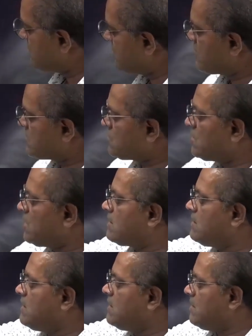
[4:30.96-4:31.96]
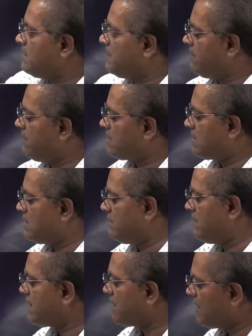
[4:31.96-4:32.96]
of your solar powered
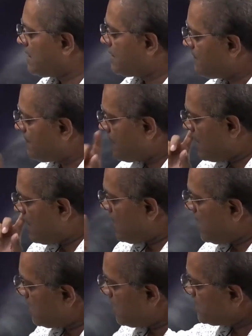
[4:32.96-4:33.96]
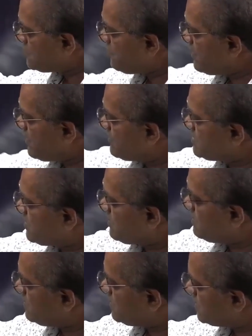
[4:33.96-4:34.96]
vehicle. And also, if you
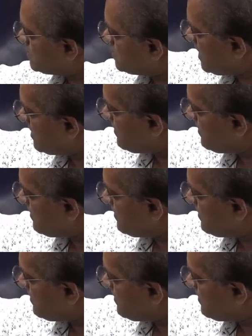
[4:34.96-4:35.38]
observe, solar